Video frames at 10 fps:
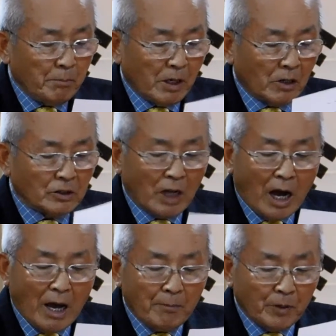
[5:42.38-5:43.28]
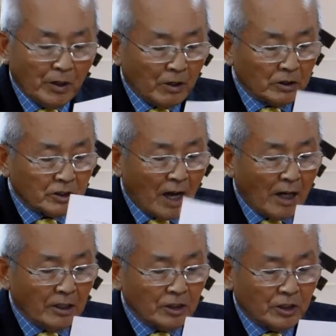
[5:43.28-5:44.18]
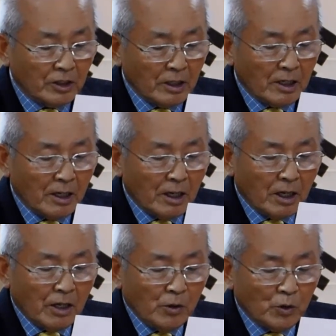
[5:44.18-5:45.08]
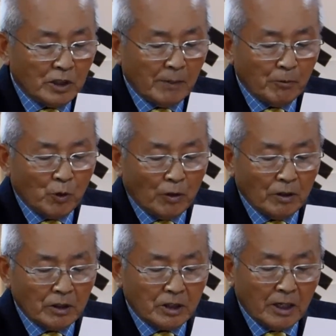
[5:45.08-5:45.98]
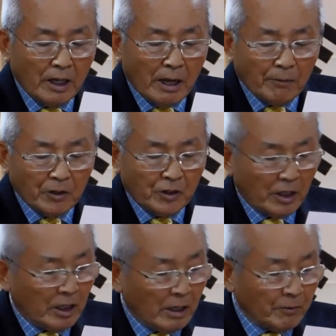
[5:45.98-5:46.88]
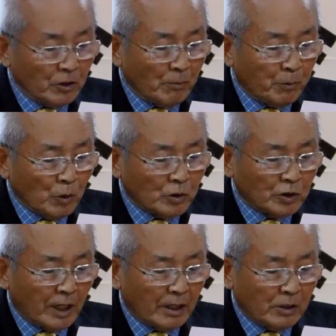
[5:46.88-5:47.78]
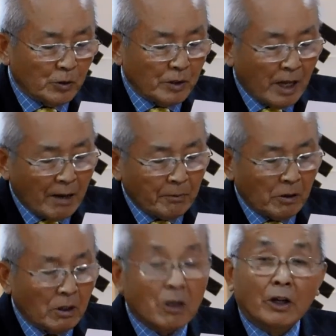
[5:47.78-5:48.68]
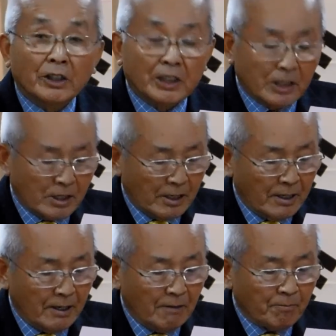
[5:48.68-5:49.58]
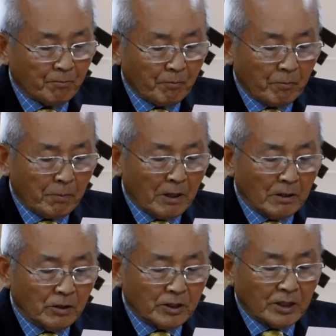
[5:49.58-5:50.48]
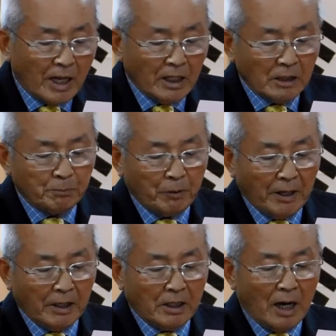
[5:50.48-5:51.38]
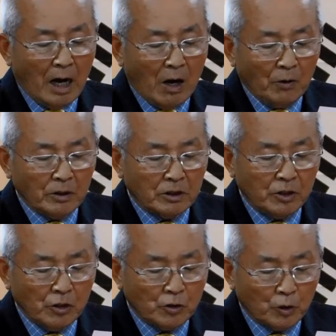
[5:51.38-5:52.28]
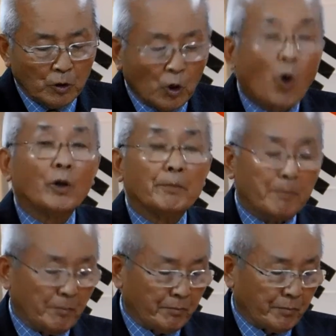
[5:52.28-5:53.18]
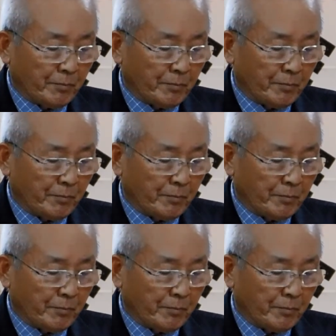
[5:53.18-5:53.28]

Because I am very astonished. You seem to understand everything, even the books that you never learned. The son explained how his teacher taught him.